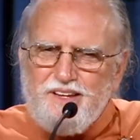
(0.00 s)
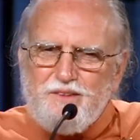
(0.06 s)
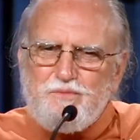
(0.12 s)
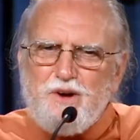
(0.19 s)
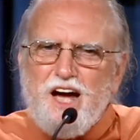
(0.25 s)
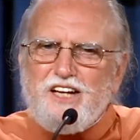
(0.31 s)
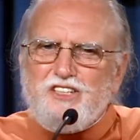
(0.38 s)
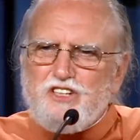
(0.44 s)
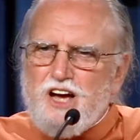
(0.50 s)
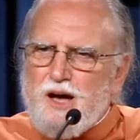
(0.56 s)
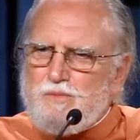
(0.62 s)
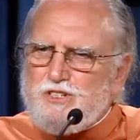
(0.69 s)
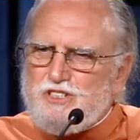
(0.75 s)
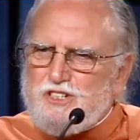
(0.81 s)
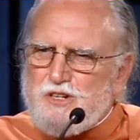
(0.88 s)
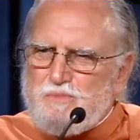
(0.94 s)
My job
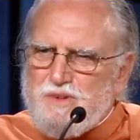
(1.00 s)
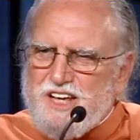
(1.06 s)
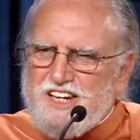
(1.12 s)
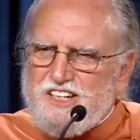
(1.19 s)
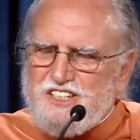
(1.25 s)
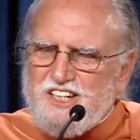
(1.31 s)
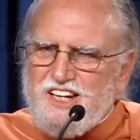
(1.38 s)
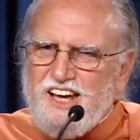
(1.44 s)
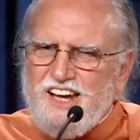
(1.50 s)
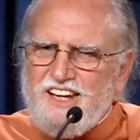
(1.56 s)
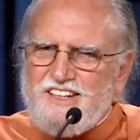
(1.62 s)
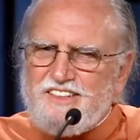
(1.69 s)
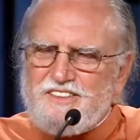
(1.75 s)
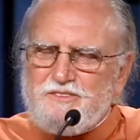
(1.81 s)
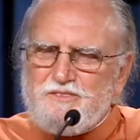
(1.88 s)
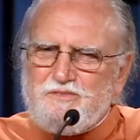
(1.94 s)
is to
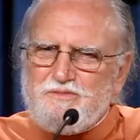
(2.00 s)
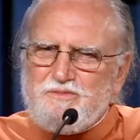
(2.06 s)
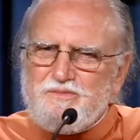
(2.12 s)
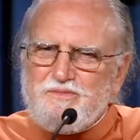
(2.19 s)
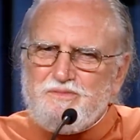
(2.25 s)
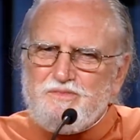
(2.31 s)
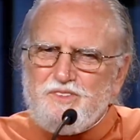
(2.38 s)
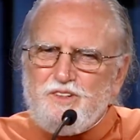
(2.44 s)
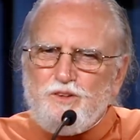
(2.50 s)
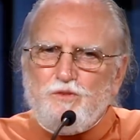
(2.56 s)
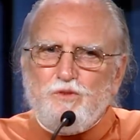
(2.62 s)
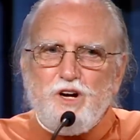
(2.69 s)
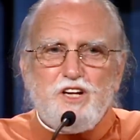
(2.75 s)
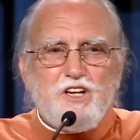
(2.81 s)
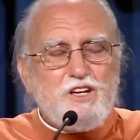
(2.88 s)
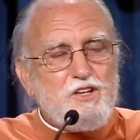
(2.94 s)
meditate.
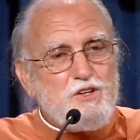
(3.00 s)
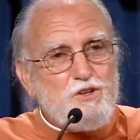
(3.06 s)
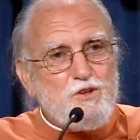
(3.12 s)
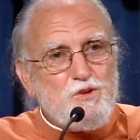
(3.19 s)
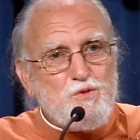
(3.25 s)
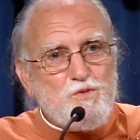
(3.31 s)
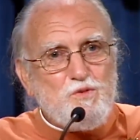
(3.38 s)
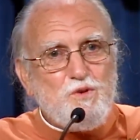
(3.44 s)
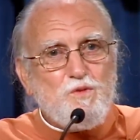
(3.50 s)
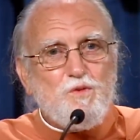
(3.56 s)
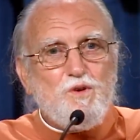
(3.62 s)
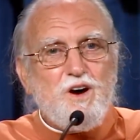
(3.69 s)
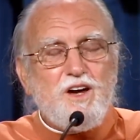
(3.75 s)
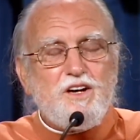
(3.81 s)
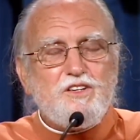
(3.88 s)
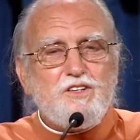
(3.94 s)
What you
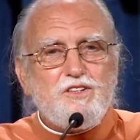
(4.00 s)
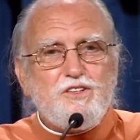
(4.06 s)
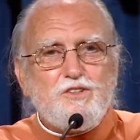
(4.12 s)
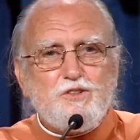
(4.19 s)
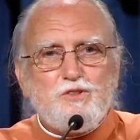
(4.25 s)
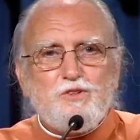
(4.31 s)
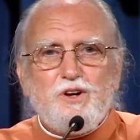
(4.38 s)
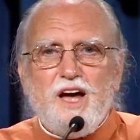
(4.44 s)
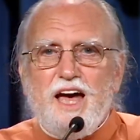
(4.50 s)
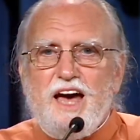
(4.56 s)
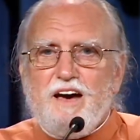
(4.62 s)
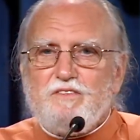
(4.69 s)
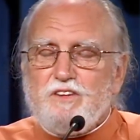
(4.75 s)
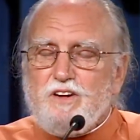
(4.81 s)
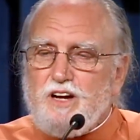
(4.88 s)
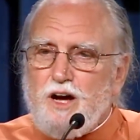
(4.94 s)
want to
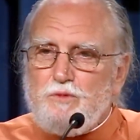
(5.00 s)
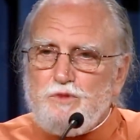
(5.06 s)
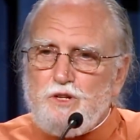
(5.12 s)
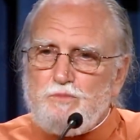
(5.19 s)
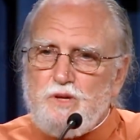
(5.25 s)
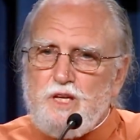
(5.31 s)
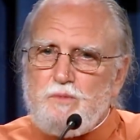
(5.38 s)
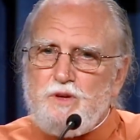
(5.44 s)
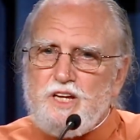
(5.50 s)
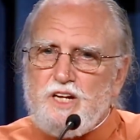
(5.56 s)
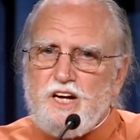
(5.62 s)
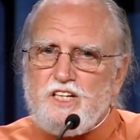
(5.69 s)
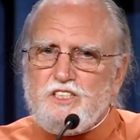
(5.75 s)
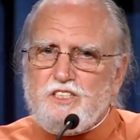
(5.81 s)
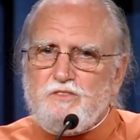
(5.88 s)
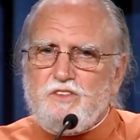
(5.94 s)
have come to me
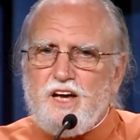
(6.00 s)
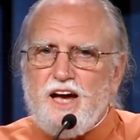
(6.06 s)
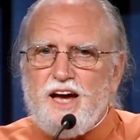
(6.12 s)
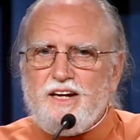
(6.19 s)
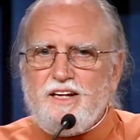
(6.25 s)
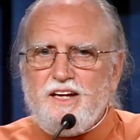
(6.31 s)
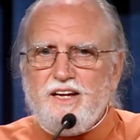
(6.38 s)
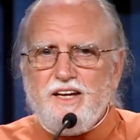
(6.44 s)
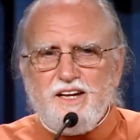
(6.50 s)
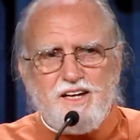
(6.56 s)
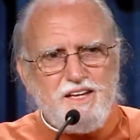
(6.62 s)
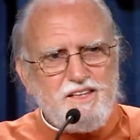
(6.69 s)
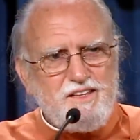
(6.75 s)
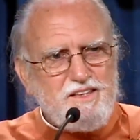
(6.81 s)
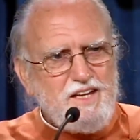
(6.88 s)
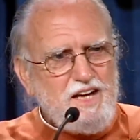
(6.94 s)
because of that,
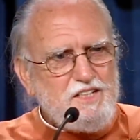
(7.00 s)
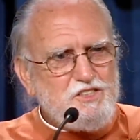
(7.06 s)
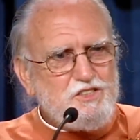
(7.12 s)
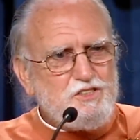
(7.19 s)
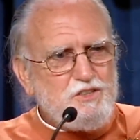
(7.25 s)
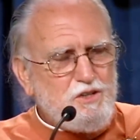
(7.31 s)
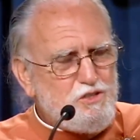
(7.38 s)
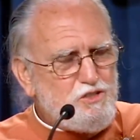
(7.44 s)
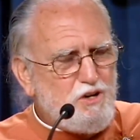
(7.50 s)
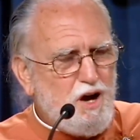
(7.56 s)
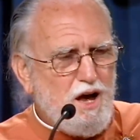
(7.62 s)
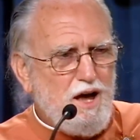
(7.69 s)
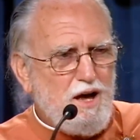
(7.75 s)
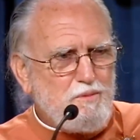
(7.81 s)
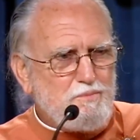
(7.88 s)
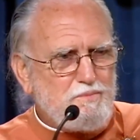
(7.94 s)
that's your
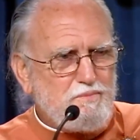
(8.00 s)
job.